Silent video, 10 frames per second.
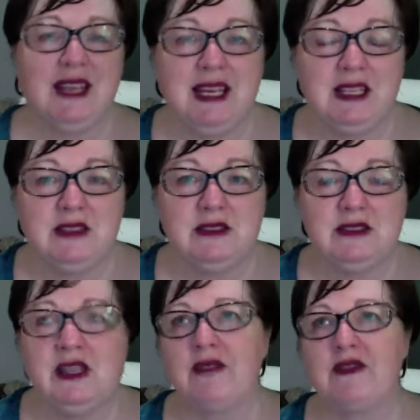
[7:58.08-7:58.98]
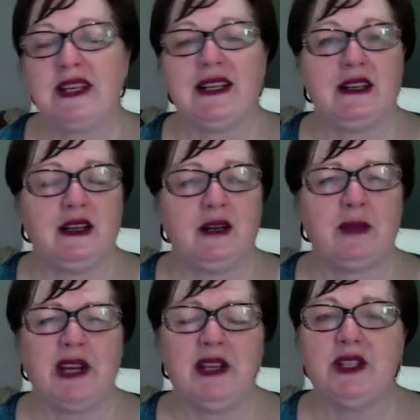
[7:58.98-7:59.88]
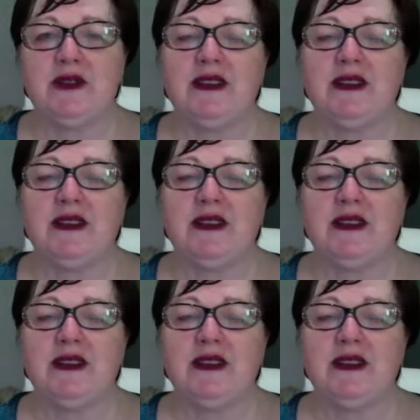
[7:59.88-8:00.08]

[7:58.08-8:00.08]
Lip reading: And look, I'm going to do a